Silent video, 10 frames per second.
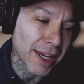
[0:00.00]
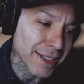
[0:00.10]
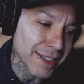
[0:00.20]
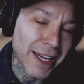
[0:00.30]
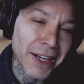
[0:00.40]

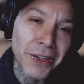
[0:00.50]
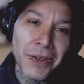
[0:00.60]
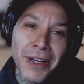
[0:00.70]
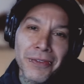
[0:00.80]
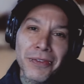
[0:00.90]
stay out of the,
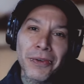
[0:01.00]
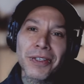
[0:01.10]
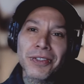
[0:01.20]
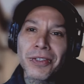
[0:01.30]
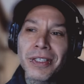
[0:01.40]
off the wrong
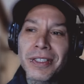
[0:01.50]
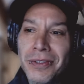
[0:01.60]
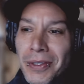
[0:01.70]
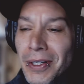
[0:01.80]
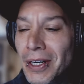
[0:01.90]
streets
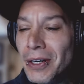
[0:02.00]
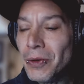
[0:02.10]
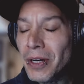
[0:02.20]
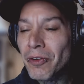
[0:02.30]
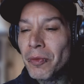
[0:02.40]
or
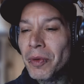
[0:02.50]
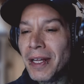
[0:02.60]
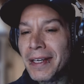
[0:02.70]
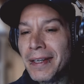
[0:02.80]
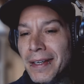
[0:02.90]
whatever. But
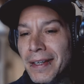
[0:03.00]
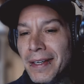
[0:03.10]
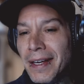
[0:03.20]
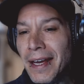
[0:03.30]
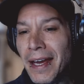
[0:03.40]
like
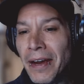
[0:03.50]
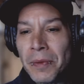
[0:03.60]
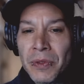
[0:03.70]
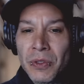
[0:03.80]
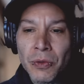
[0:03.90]

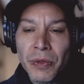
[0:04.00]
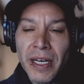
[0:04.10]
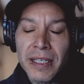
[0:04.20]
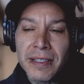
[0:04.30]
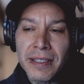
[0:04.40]
everybody was cool with
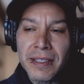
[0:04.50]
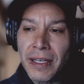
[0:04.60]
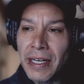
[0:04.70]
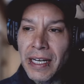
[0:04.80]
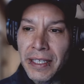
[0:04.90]
us. You know,
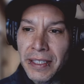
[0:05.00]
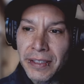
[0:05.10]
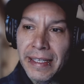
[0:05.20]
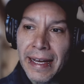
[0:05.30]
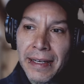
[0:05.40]
I got
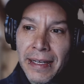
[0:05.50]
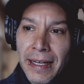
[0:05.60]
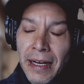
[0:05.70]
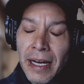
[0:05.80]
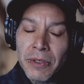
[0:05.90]
yelled at.
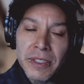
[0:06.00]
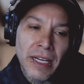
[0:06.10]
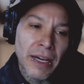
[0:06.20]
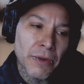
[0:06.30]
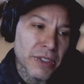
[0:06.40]
I, I was
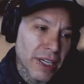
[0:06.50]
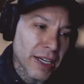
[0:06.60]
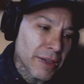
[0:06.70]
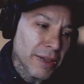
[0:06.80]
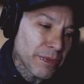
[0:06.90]
I was uh,